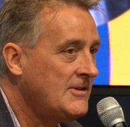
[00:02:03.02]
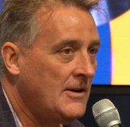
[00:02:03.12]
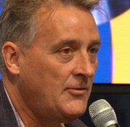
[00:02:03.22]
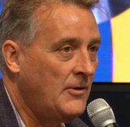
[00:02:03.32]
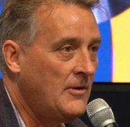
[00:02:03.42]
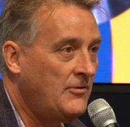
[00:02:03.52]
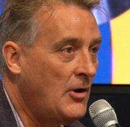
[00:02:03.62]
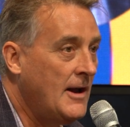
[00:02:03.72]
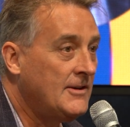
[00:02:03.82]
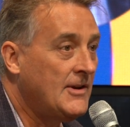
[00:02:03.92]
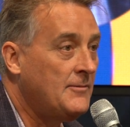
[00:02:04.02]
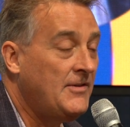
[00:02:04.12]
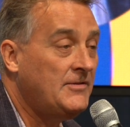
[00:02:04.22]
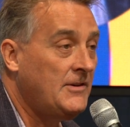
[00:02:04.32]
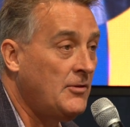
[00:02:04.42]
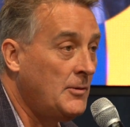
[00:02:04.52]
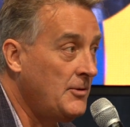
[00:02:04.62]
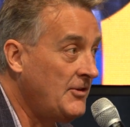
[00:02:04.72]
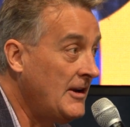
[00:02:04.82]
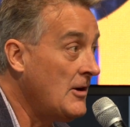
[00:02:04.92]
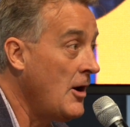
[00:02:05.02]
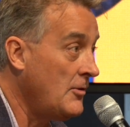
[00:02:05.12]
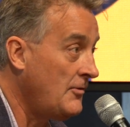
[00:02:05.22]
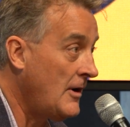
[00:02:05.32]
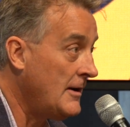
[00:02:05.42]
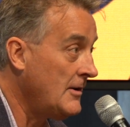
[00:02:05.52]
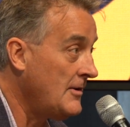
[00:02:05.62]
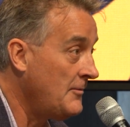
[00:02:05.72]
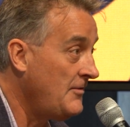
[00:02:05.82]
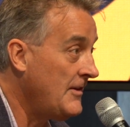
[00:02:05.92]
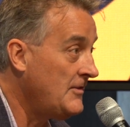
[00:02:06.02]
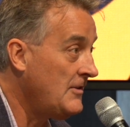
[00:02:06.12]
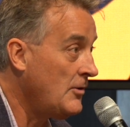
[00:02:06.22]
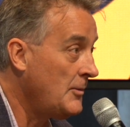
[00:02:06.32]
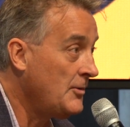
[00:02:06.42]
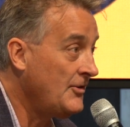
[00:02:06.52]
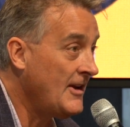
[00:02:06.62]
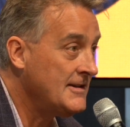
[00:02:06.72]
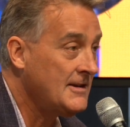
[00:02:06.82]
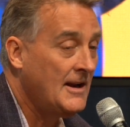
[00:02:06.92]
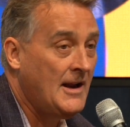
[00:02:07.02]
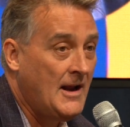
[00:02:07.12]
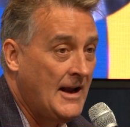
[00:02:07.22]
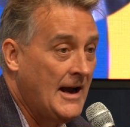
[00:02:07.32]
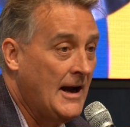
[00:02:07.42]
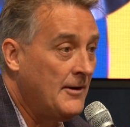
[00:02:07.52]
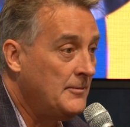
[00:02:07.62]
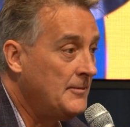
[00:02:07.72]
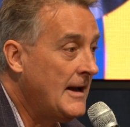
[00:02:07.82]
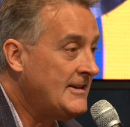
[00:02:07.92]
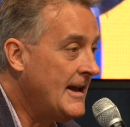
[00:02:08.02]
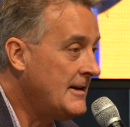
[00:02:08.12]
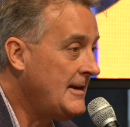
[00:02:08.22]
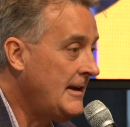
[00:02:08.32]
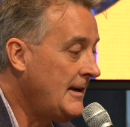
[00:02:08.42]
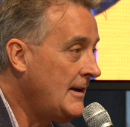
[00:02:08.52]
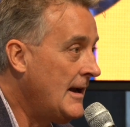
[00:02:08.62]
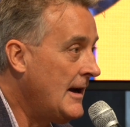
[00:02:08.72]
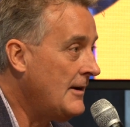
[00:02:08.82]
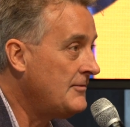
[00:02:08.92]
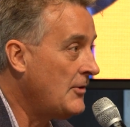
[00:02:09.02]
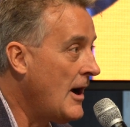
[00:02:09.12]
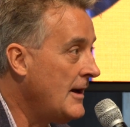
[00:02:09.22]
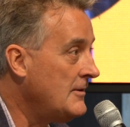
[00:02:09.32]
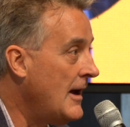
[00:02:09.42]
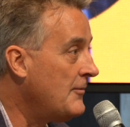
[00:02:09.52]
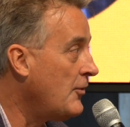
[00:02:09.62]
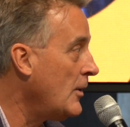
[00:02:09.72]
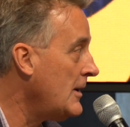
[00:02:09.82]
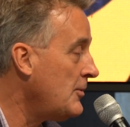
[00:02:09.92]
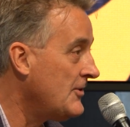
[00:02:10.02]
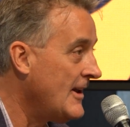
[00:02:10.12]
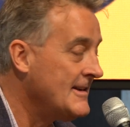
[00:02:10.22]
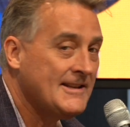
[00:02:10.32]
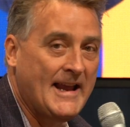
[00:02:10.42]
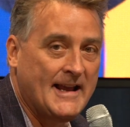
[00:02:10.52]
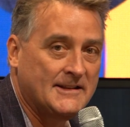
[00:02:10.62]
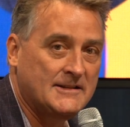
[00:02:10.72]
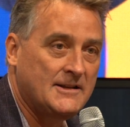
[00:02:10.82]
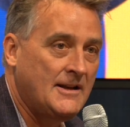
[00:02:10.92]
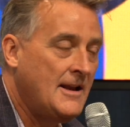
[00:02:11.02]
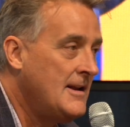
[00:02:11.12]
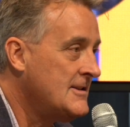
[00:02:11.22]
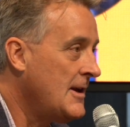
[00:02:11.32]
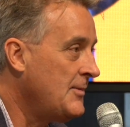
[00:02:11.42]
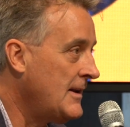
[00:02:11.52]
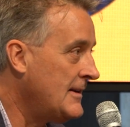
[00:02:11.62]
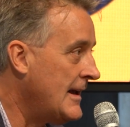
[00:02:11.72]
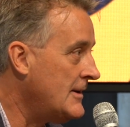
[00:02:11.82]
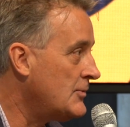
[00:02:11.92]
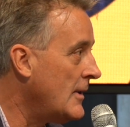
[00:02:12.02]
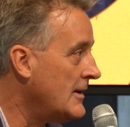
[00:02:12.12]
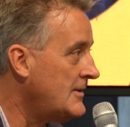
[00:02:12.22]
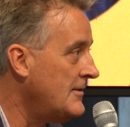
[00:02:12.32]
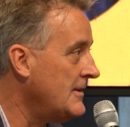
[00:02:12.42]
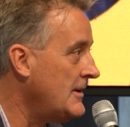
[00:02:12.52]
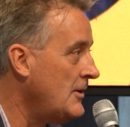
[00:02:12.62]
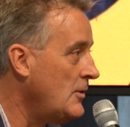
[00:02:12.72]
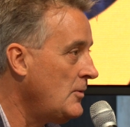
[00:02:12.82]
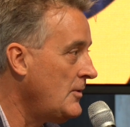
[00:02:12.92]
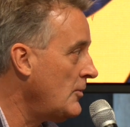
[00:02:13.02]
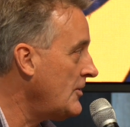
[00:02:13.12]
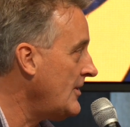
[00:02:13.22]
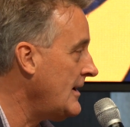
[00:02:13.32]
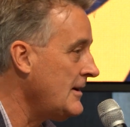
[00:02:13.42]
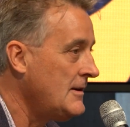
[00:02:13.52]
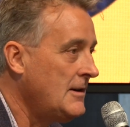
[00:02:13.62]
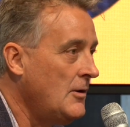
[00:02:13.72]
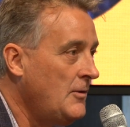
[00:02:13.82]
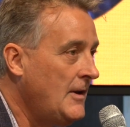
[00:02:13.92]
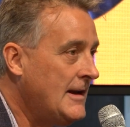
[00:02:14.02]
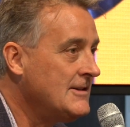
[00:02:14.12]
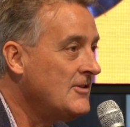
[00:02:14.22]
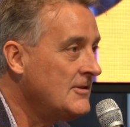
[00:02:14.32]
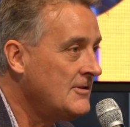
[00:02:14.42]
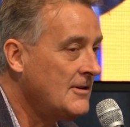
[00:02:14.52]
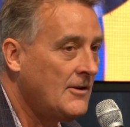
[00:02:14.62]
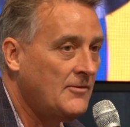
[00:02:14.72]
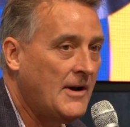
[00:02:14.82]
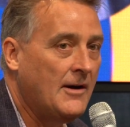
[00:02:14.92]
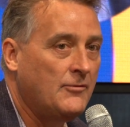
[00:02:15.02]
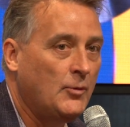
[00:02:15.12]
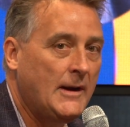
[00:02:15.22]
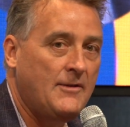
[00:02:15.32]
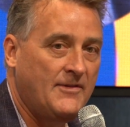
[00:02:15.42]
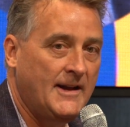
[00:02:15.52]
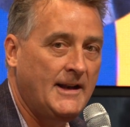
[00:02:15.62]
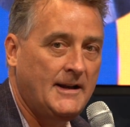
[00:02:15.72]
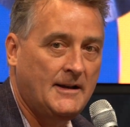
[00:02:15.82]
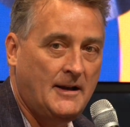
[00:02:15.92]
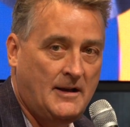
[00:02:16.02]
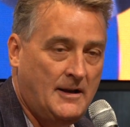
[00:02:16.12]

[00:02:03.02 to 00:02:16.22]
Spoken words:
said fraud is up 54%, auto fraud is up 54%. Identity fraud up 40%, and something that is relatively new, you're seeing the instance of revinning